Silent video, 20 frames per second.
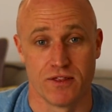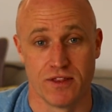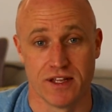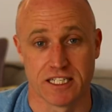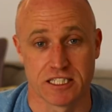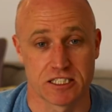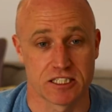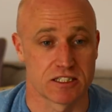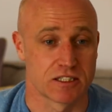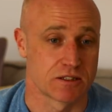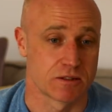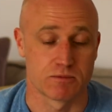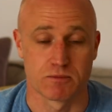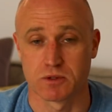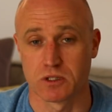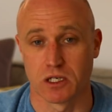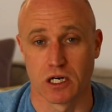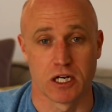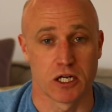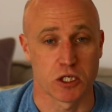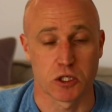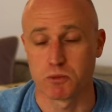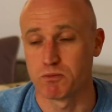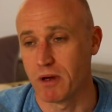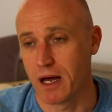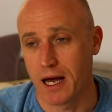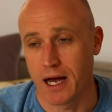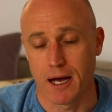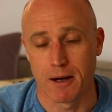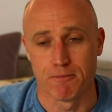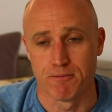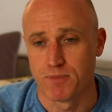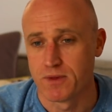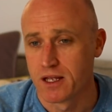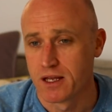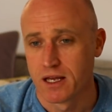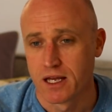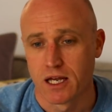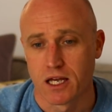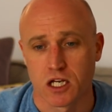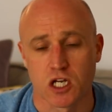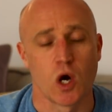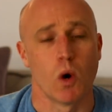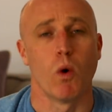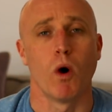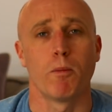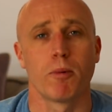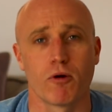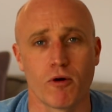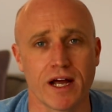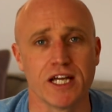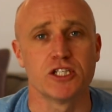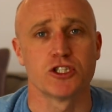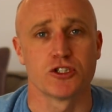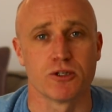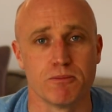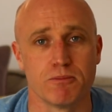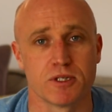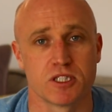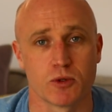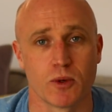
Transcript: this kind of cooperation